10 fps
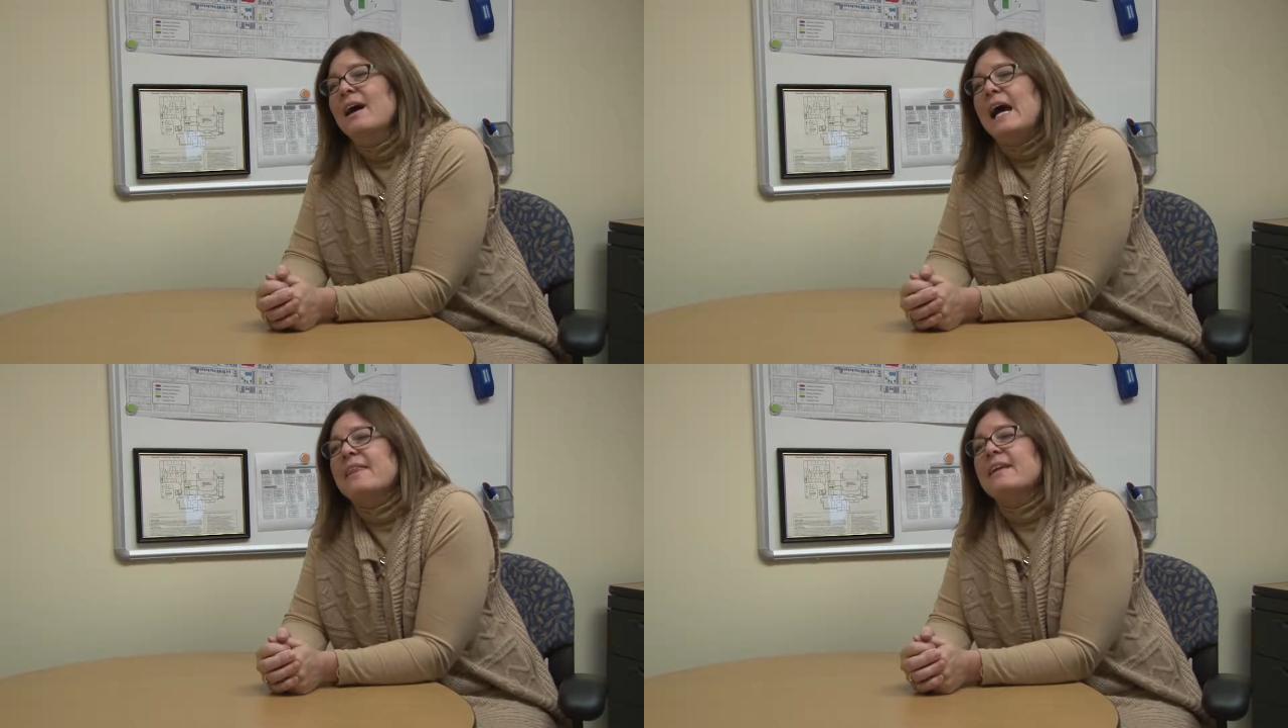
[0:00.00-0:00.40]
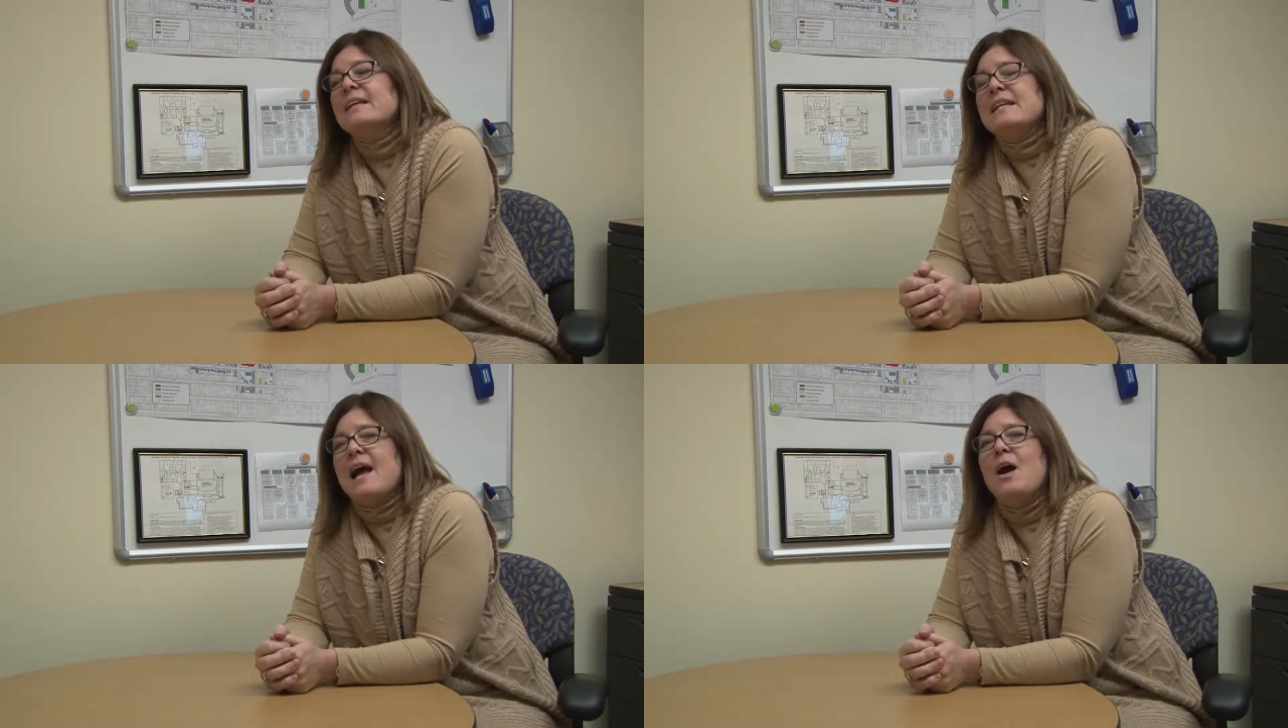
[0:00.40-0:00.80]
I
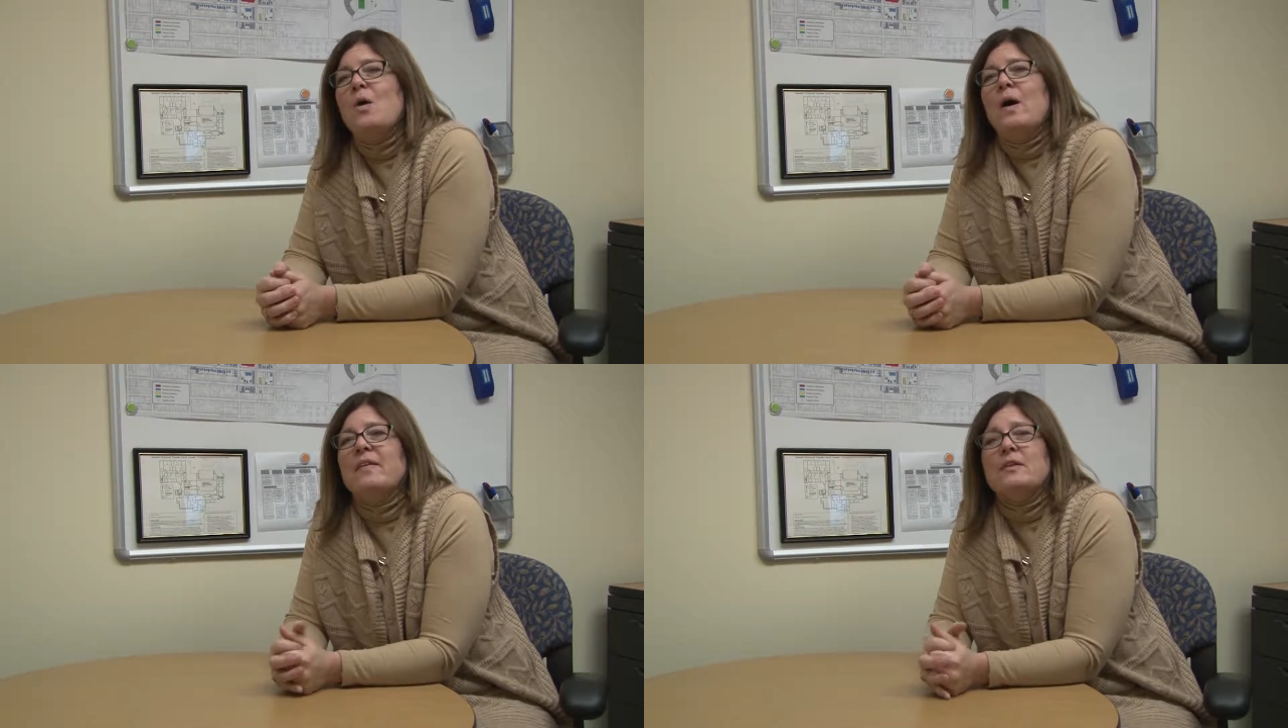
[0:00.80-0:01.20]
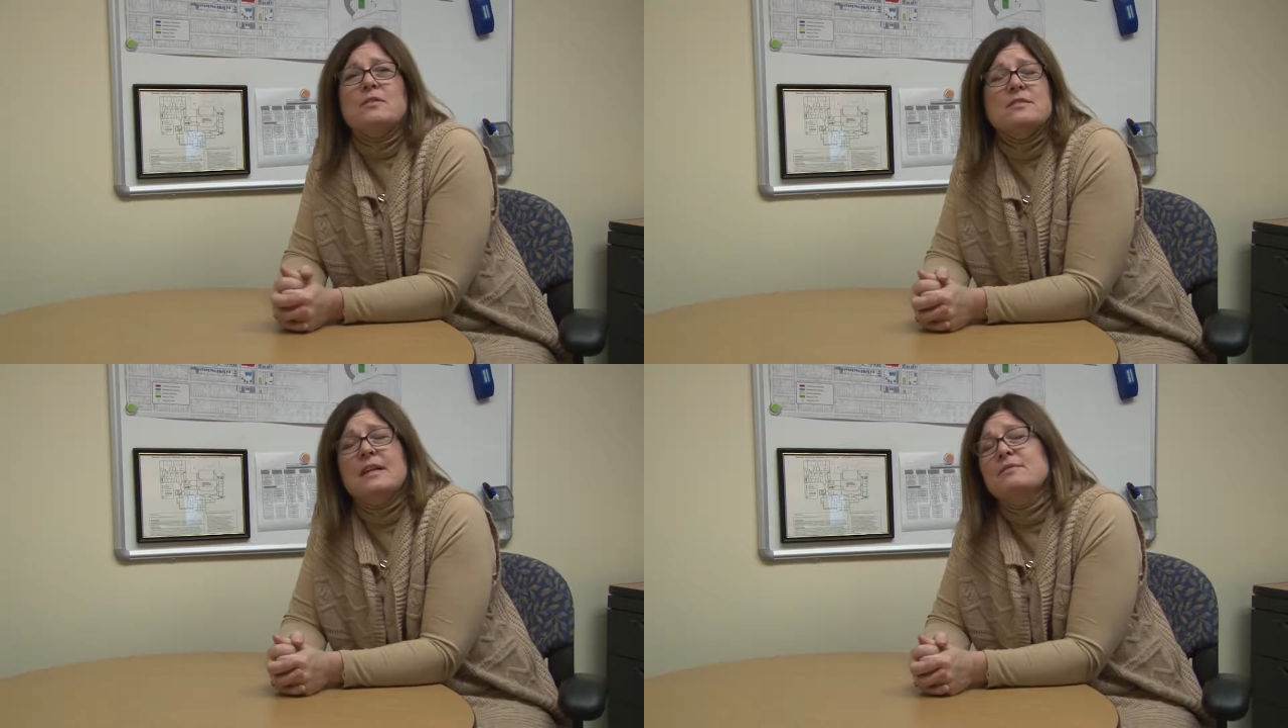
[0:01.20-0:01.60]
think
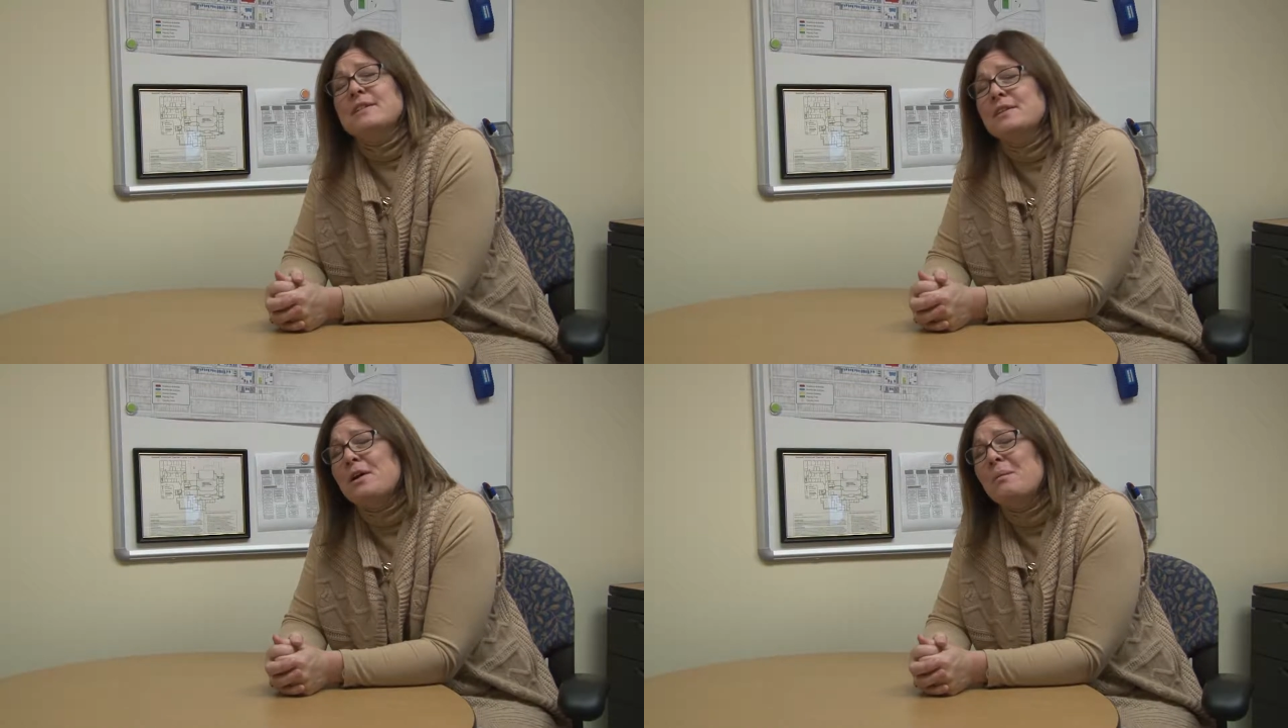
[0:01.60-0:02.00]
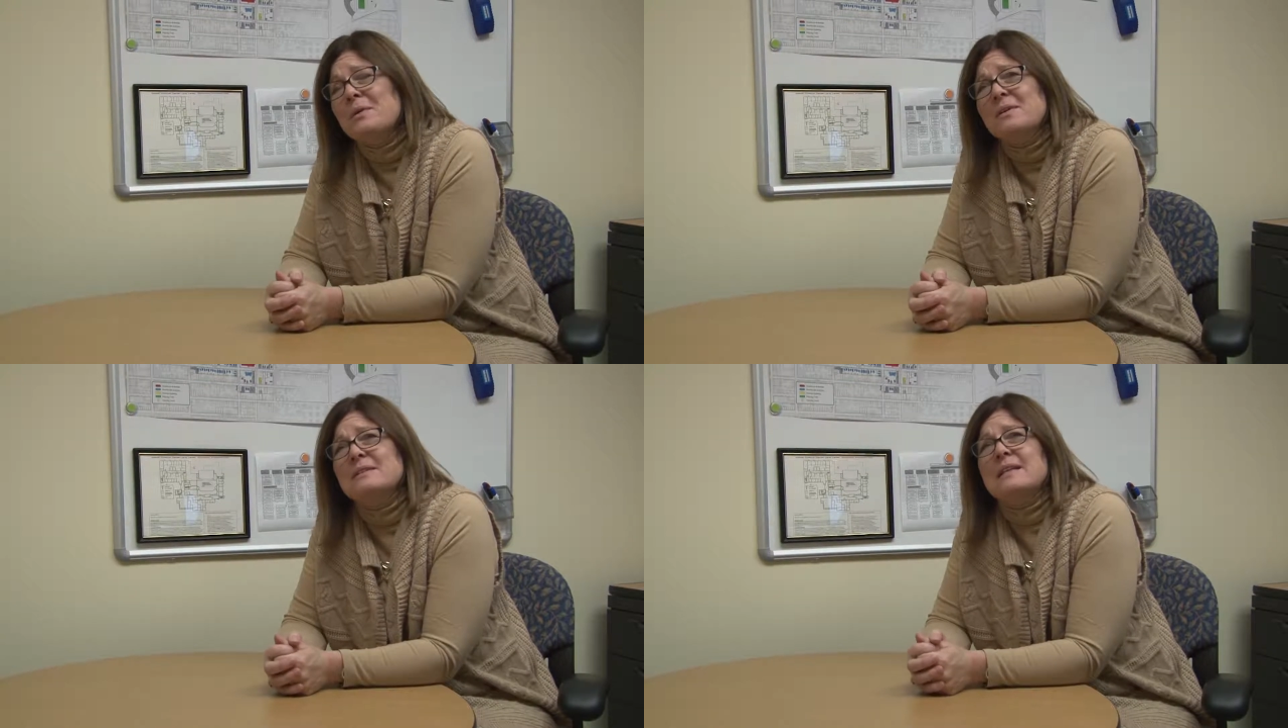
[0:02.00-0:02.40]
there's safety in
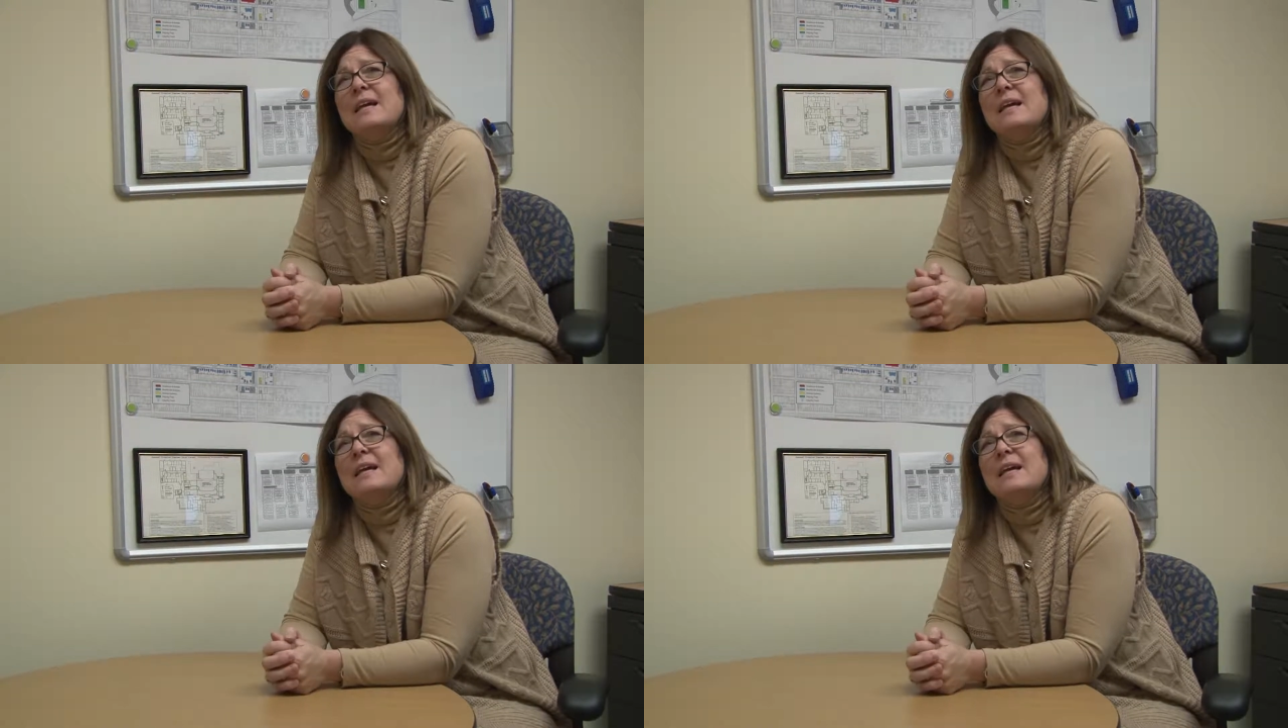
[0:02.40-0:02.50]
numbers.